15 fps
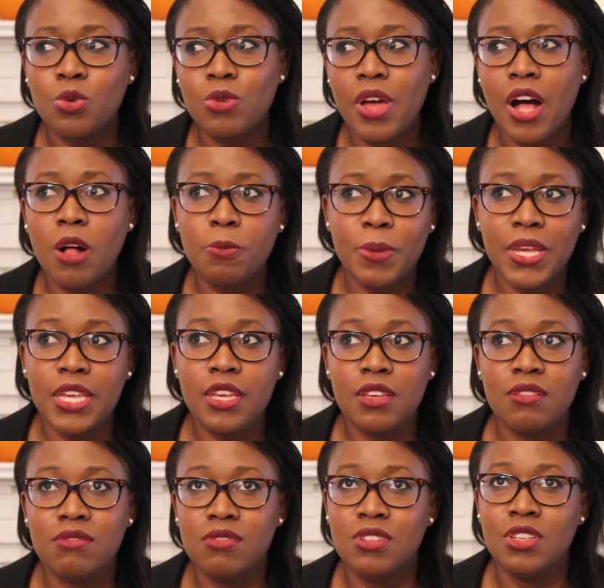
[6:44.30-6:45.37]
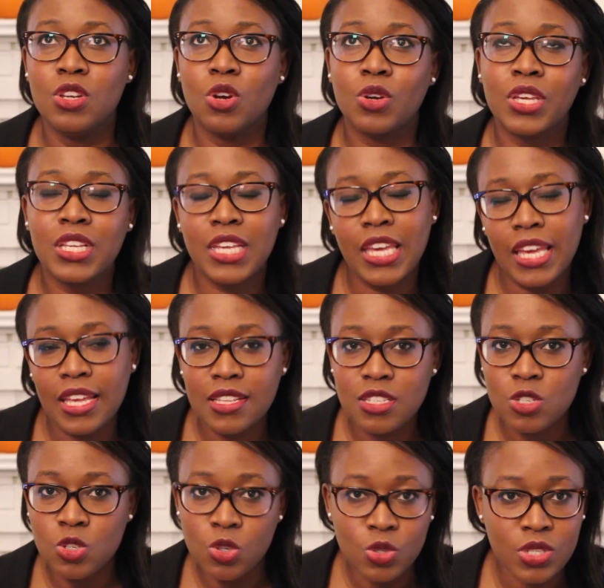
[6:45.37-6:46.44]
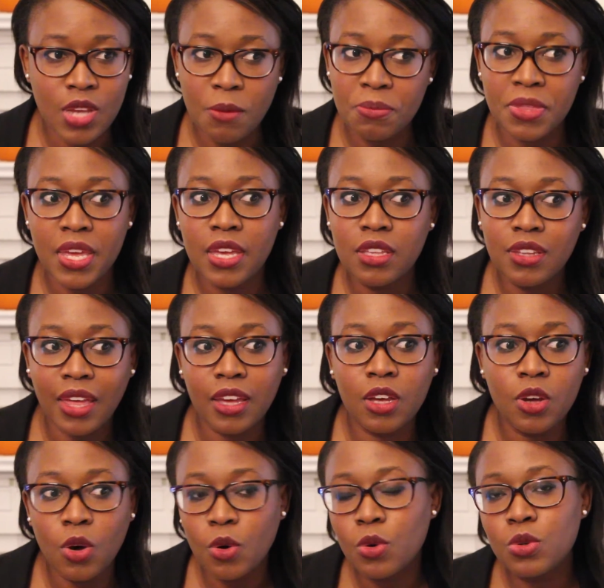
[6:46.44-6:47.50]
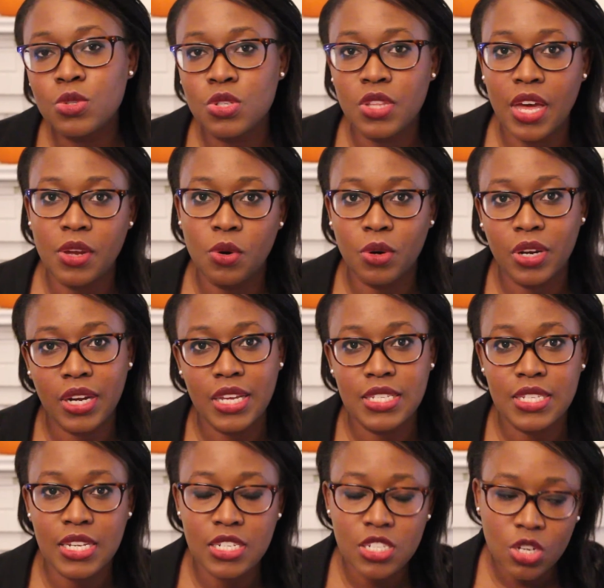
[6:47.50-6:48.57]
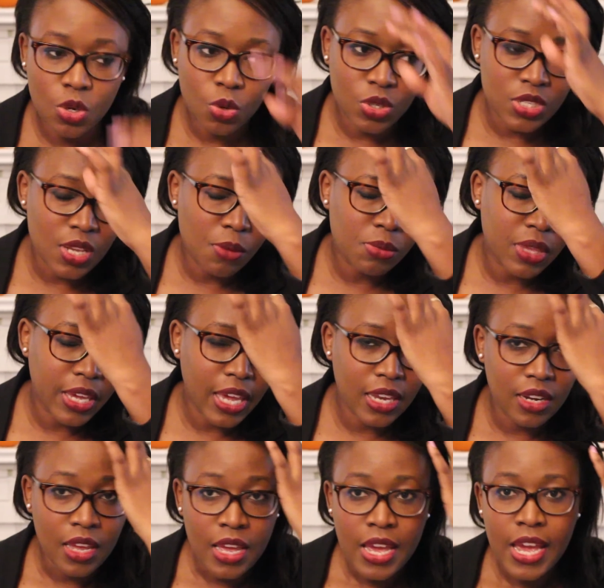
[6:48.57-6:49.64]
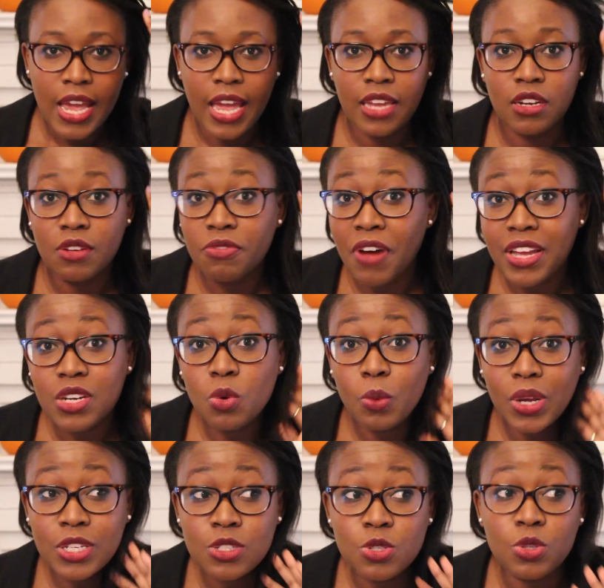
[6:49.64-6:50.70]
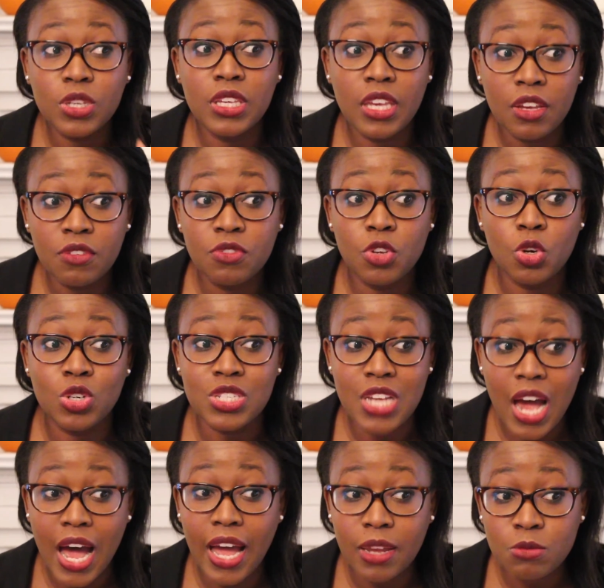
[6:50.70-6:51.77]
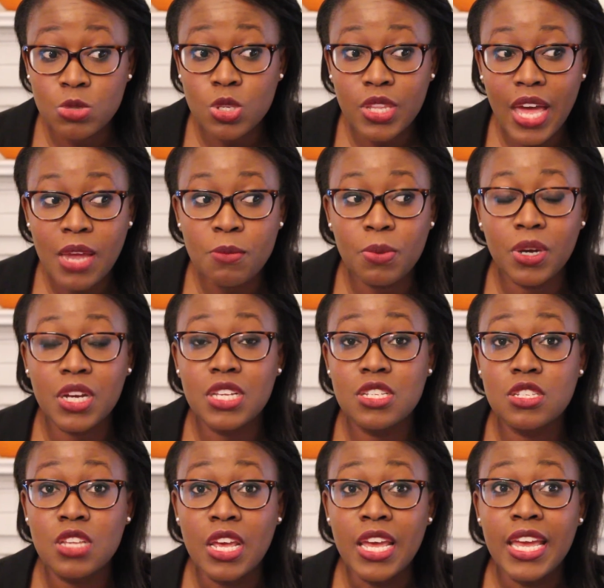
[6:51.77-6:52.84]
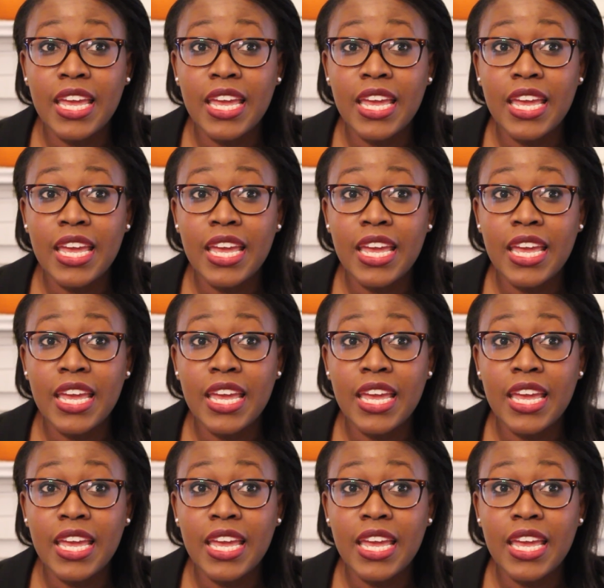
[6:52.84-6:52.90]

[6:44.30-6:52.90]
helping, kids do something, go to that organization or something and find a way to give your time to that, because